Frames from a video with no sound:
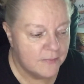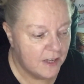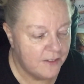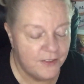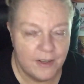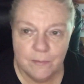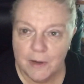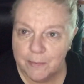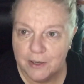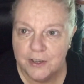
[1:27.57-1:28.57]
And then my
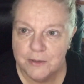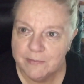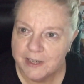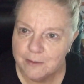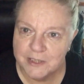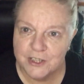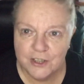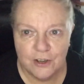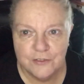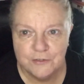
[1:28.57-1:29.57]
partner made me a
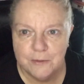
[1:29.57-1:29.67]
yarn room,